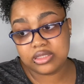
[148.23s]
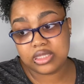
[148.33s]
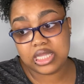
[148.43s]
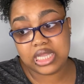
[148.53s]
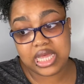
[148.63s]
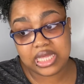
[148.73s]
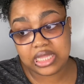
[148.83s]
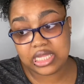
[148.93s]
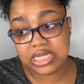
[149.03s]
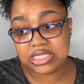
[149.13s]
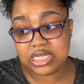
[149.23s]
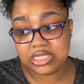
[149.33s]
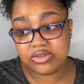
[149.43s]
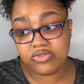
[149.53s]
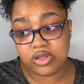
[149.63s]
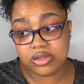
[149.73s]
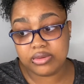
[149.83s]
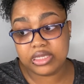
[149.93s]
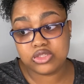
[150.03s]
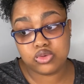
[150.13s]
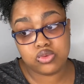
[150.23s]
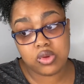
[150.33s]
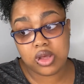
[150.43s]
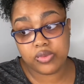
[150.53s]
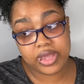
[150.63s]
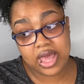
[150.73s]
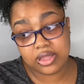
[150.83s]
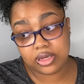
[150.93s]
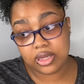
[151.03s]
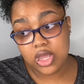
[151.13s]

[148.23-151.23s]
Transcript: length and excessive volume into a reality.